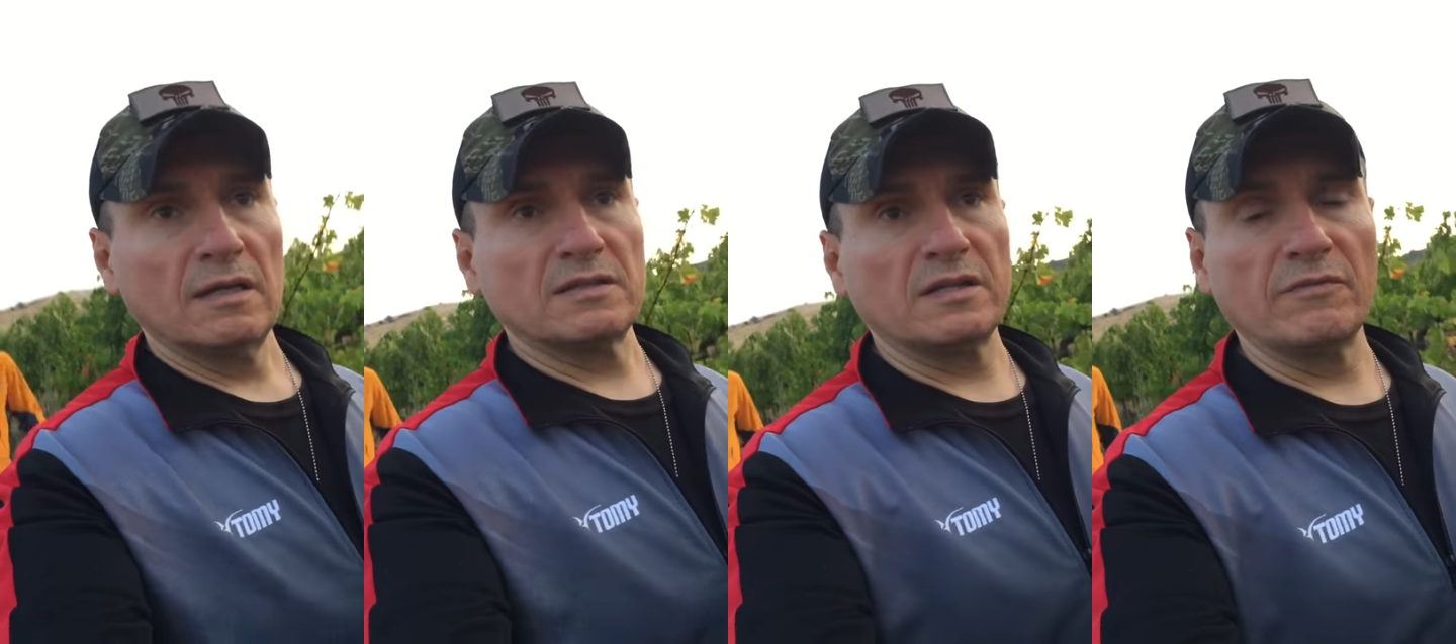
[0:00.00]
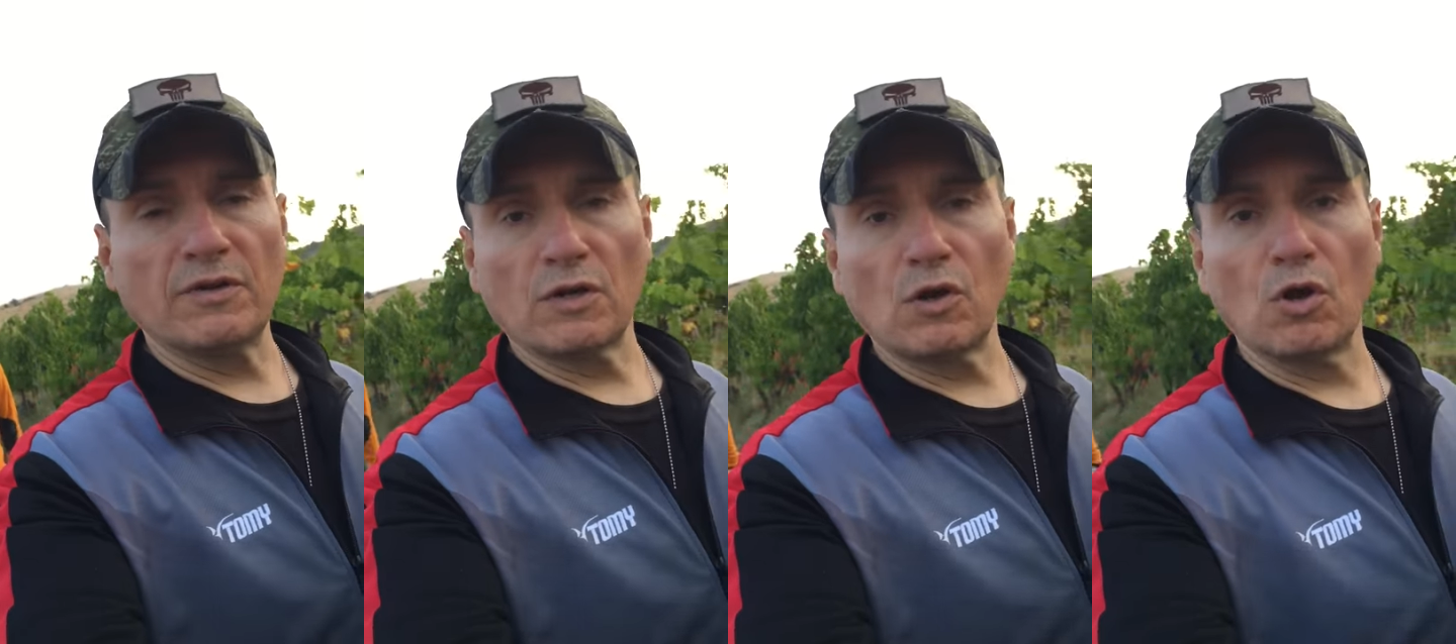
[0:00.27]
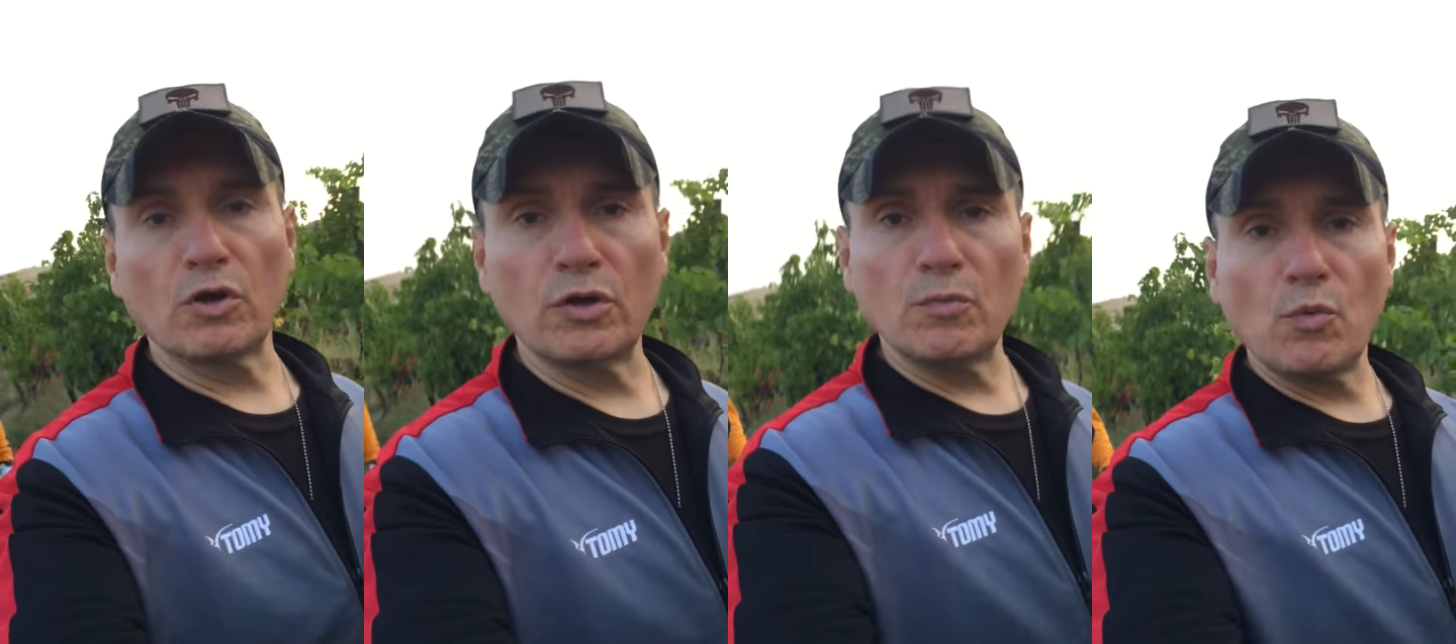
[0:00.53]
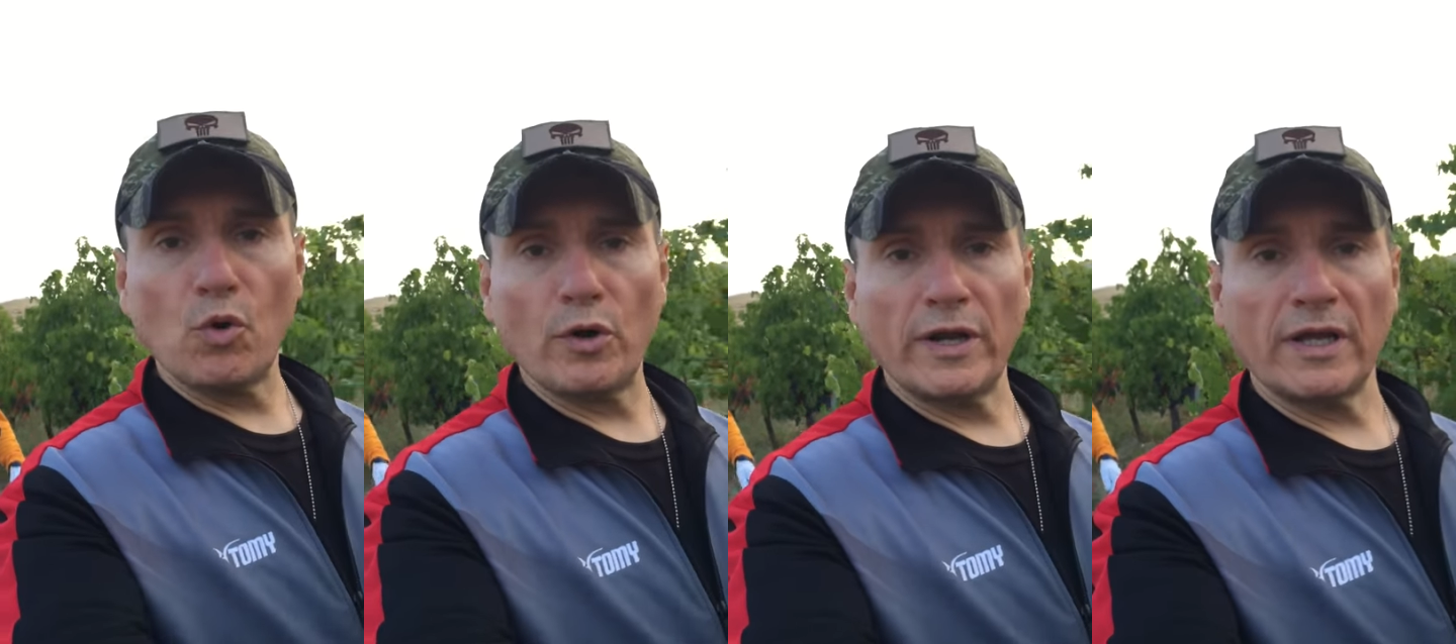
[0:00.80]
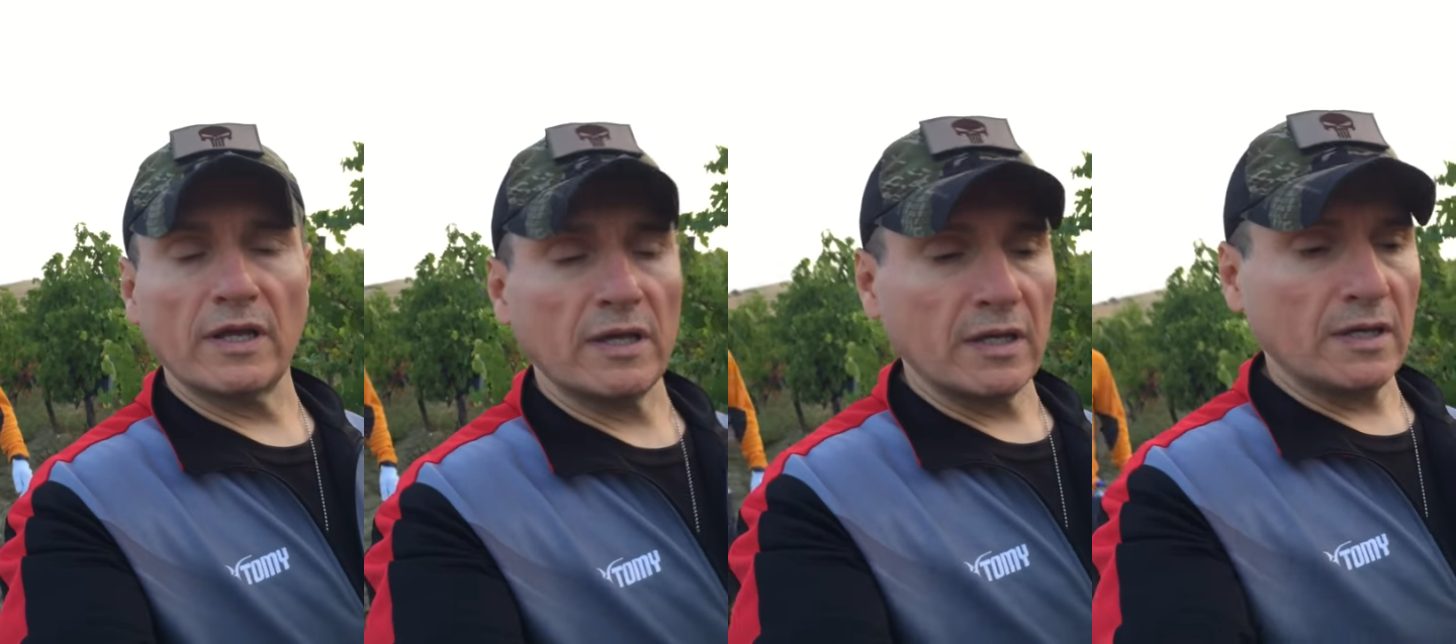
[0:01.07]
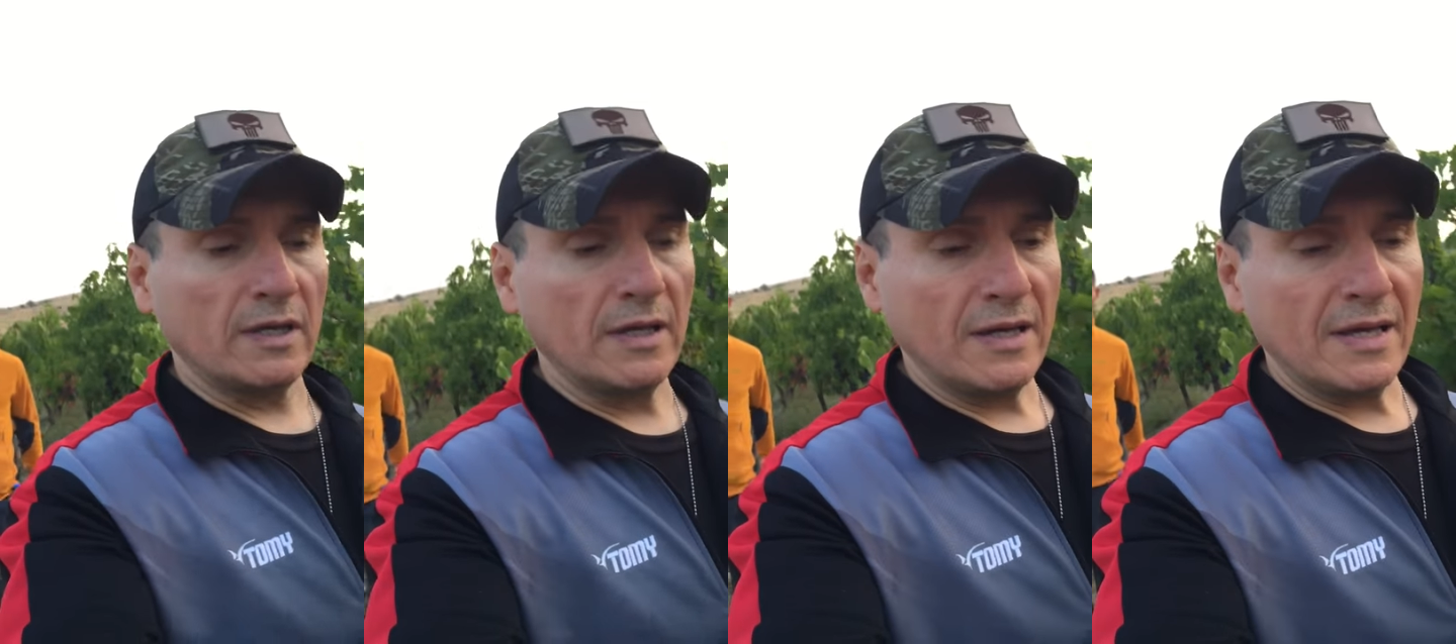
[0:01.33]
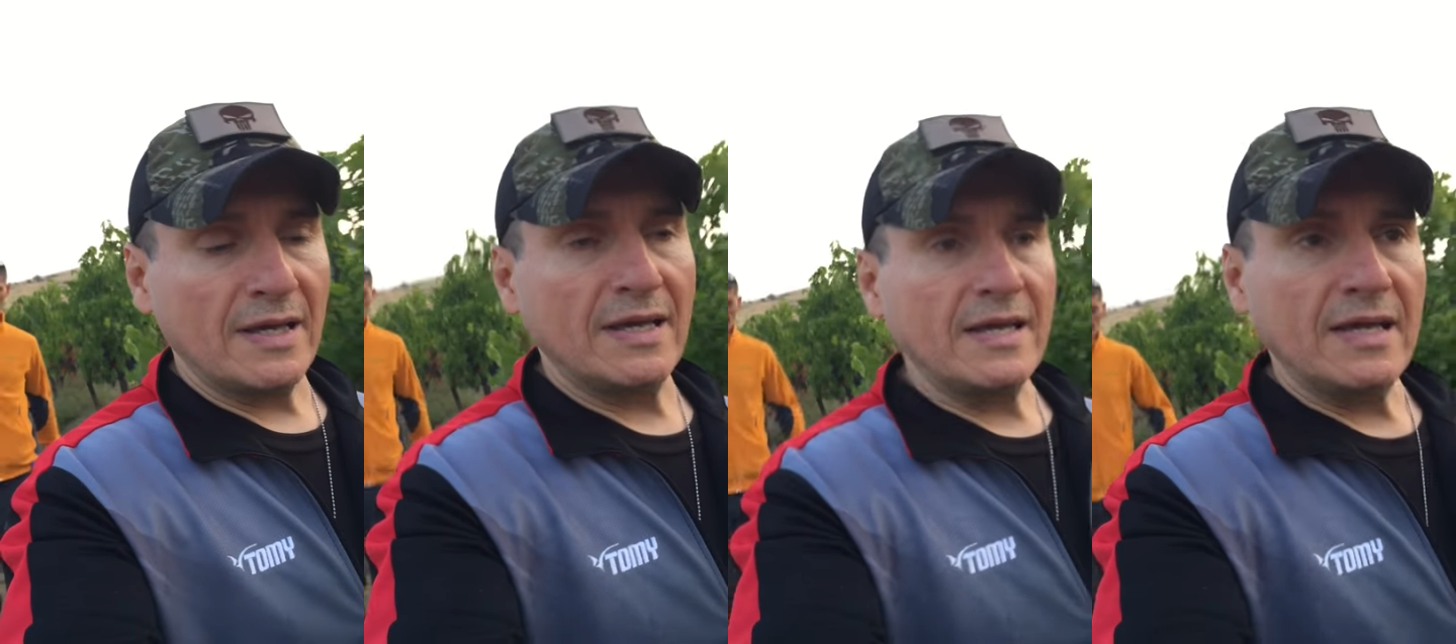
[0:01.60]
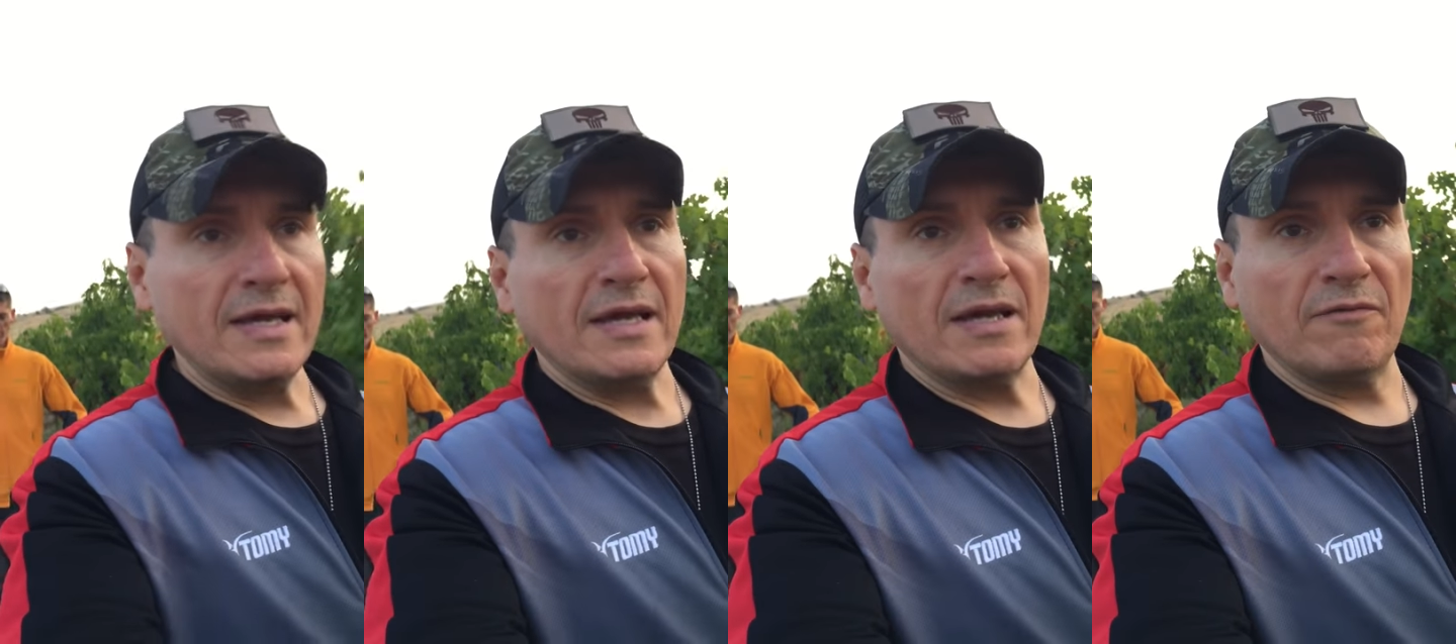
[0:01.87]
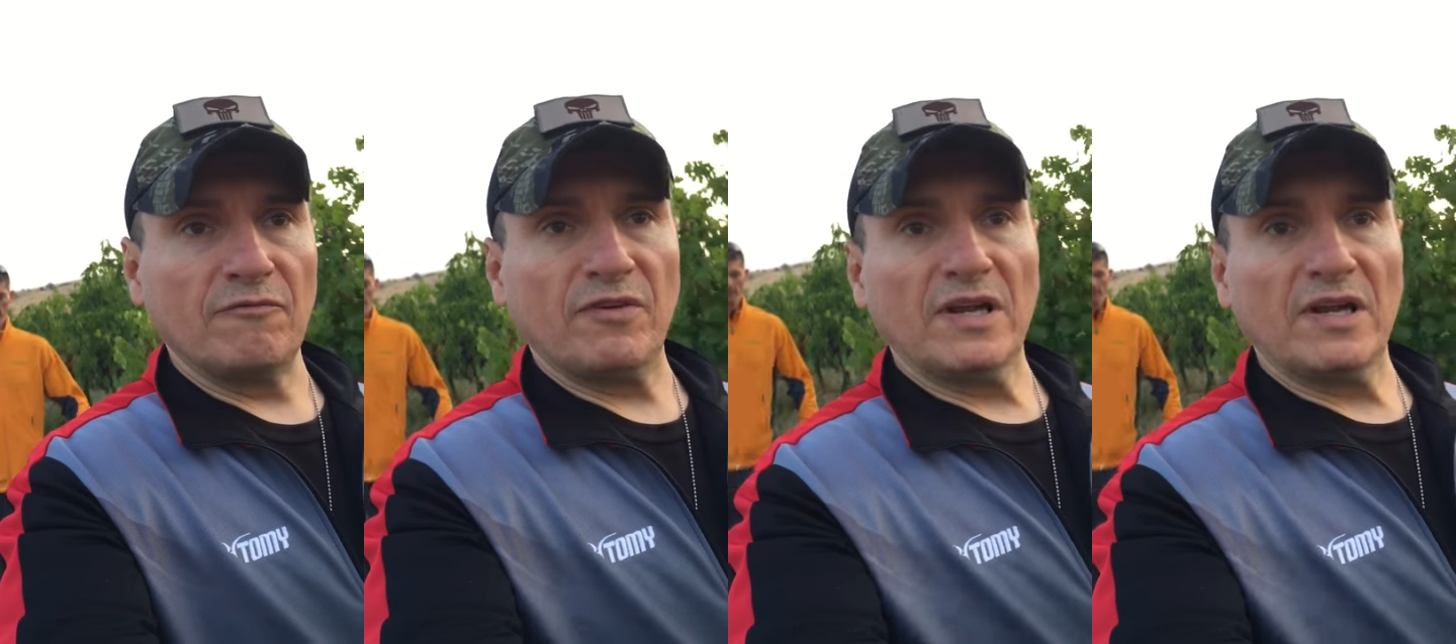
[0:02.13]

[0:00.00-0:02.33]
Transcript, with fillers: seven o'clock in the morning in